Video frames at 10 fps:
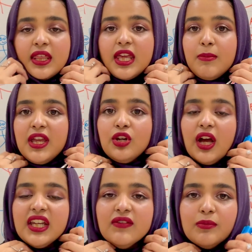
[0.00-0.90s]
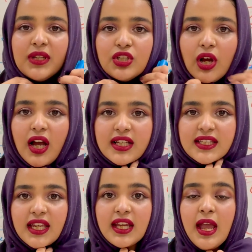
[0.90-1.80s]
they may not even be
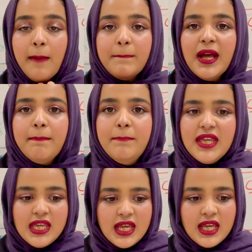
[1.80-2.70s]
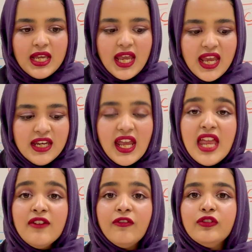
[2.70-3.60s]
toxic, but being an
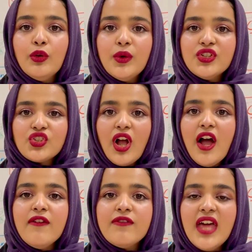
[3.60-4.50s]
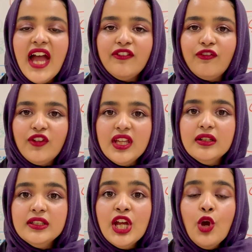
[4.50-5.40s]
influence of that
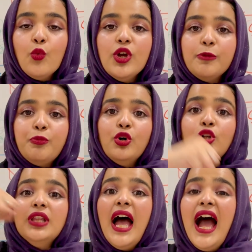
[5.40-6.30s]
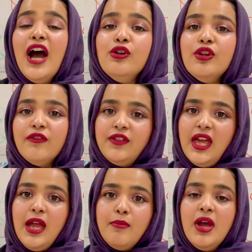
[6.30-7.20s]
field will pull out of
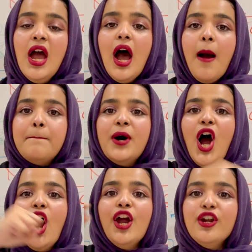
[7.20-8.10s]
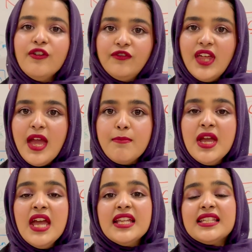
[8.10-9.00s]
them a part of them
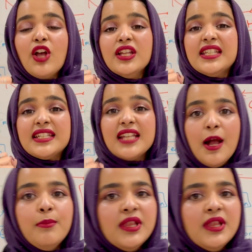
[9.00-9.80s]
on some